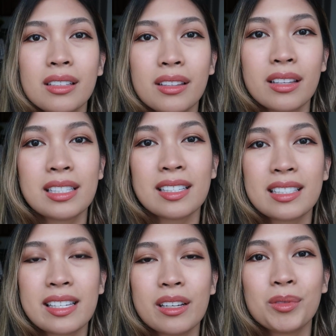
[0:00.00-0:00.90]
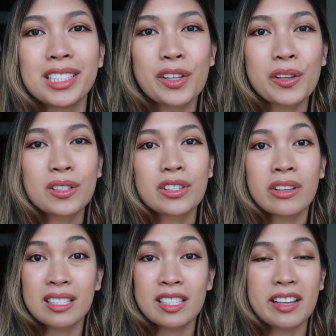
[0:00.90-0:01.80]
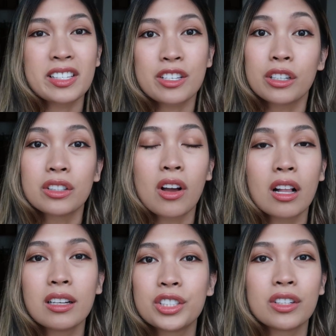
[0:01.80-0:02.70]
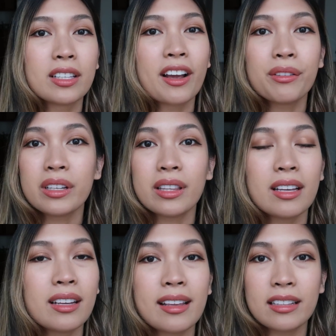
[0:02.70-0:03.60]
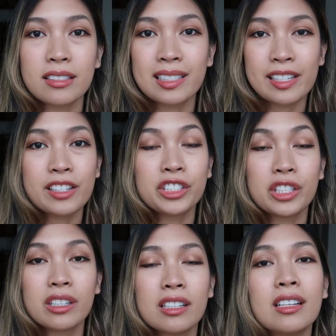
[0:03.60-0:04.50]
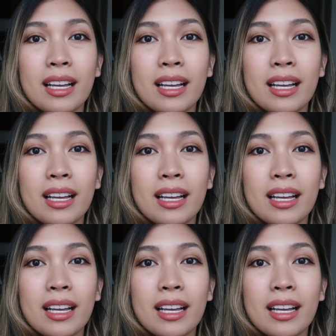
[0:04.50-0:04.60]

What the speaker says: This exam is used to assess your knowledge on everything anesthesia,